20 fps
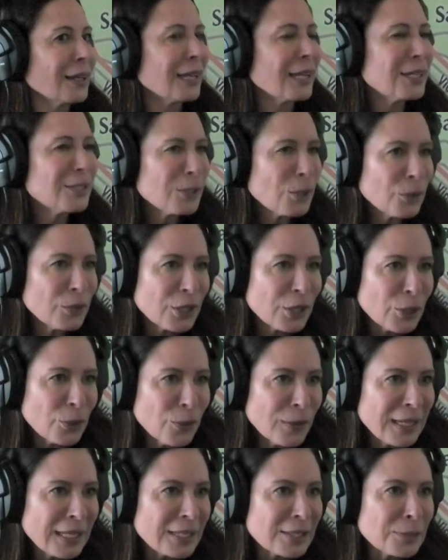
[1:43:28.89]
He's so
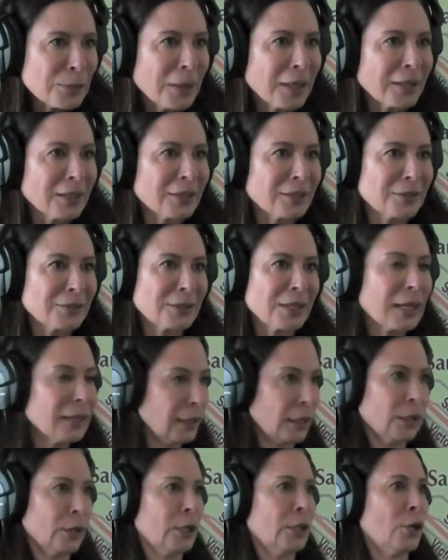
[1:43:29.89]
cute when he smiles.
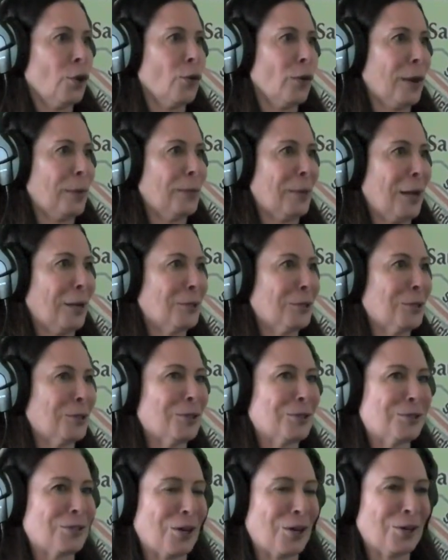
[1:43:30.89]
And then he'd go right back to
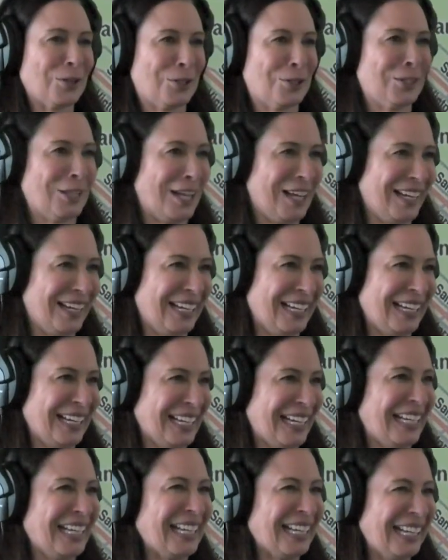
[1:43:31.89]
the dark side.